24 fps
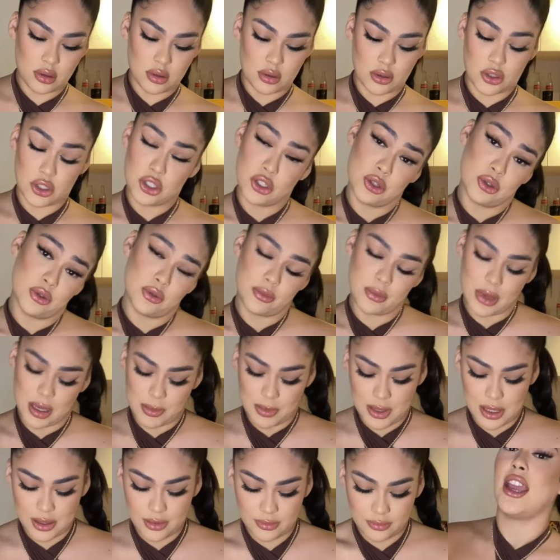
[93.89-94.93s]
Two,
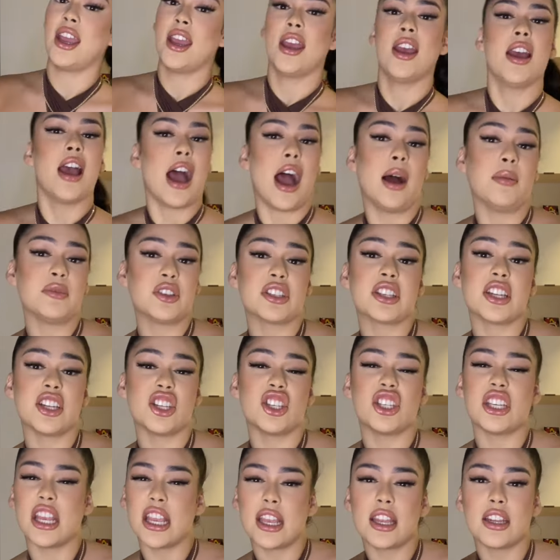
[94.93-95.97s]
maybe. I'm just gonna
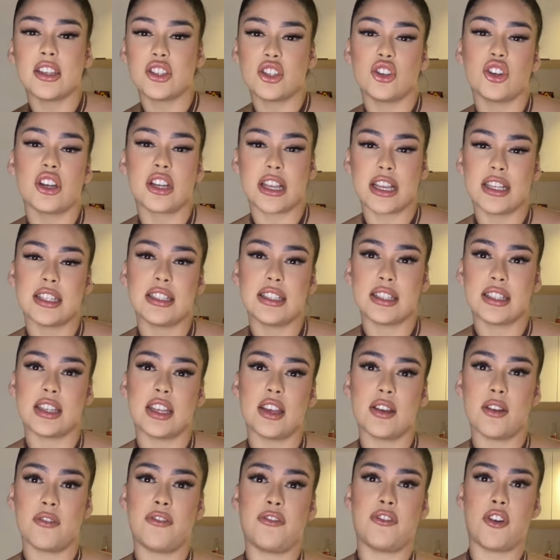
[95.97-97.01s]
shake it until it gets
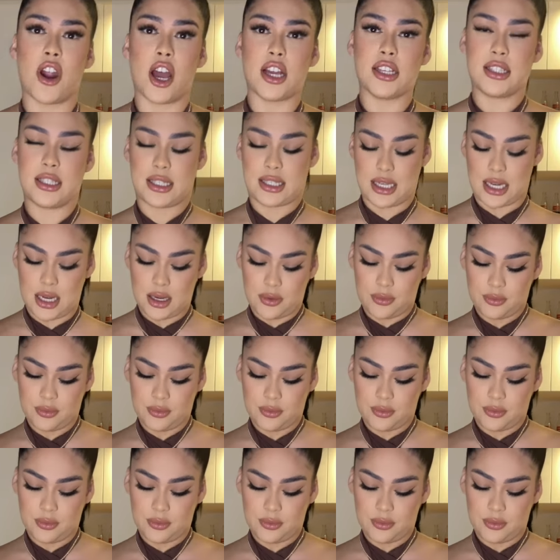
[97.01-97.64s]
frosty.